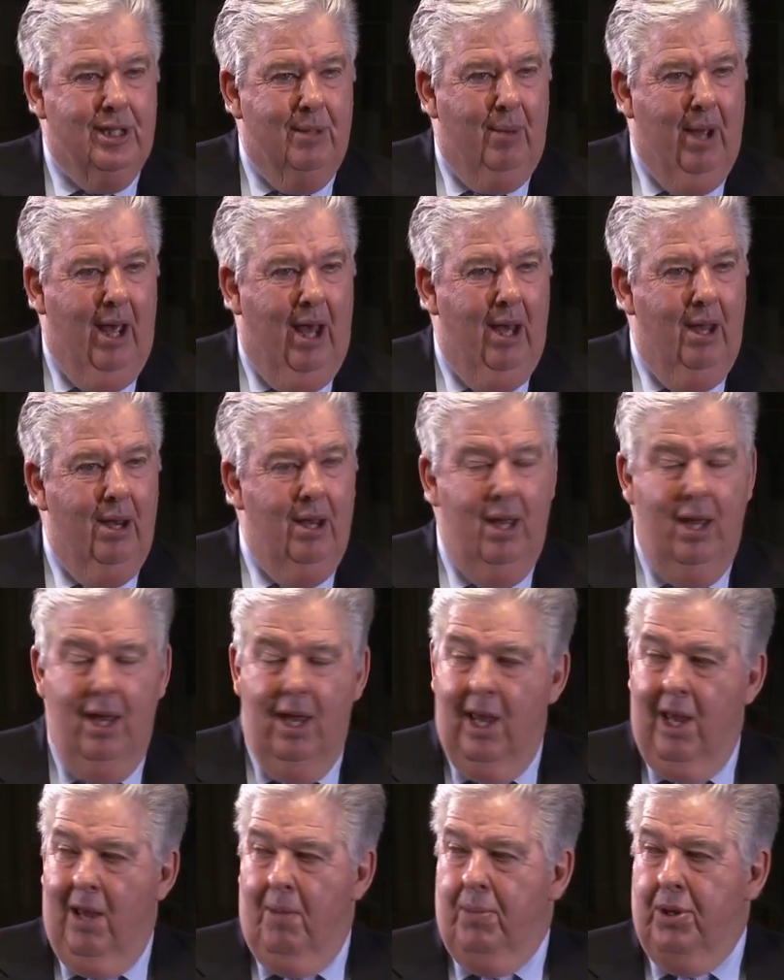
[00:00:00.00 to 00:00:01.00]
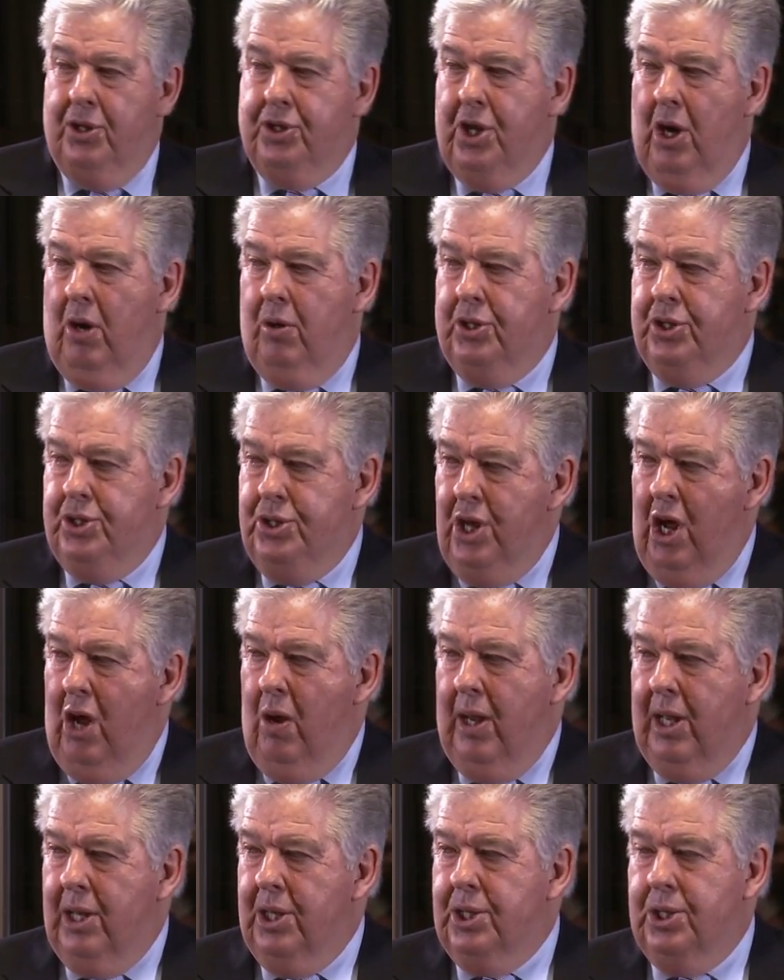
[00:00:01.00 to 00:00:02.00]
about. But so it's
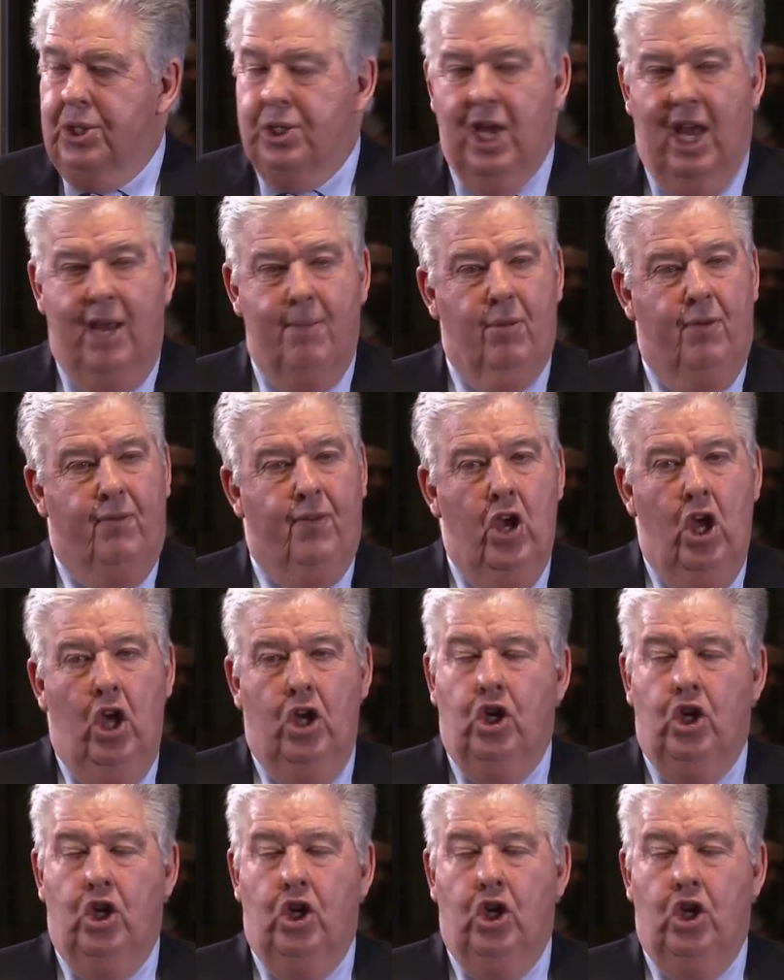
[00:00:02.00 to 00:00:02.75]
knowing. It's the same if,